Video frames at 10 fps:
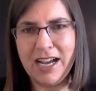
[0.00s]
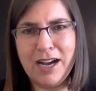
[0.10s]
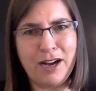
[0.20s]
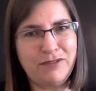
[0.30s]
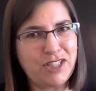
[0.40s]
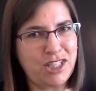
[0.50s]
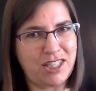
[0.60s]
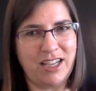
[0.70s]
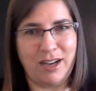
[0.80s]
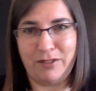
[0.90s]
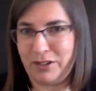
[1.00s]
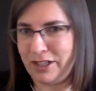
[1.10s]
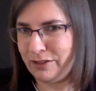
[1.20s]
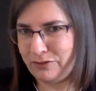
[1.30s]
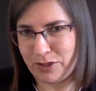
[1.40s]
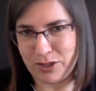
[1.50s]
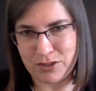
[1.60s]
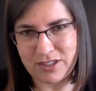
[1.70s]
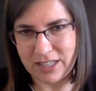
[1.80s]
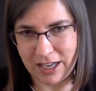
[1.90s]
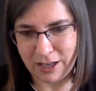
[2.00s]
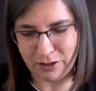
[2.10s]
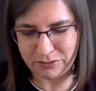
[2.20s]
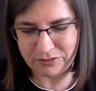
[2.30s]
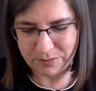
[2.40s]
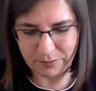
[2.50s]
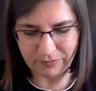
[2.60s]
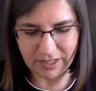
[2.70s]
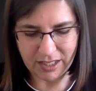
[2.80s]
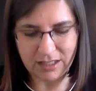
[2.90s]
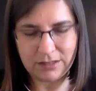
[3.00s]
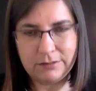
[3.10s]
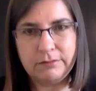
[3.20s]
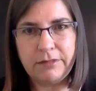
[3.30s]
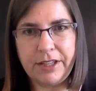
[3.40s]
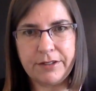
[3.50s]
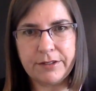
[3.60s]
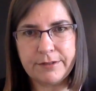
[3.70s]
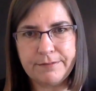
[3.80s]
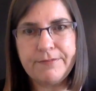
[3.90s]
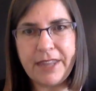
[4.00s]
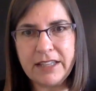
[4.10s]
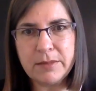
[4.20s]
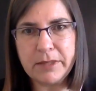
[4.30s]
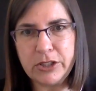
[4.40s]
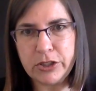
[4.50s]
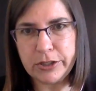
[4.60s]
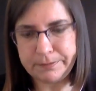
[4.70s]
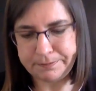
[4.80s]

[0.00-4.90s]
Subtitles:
of discovering it for yourself. Thanks. Thanks a bunch.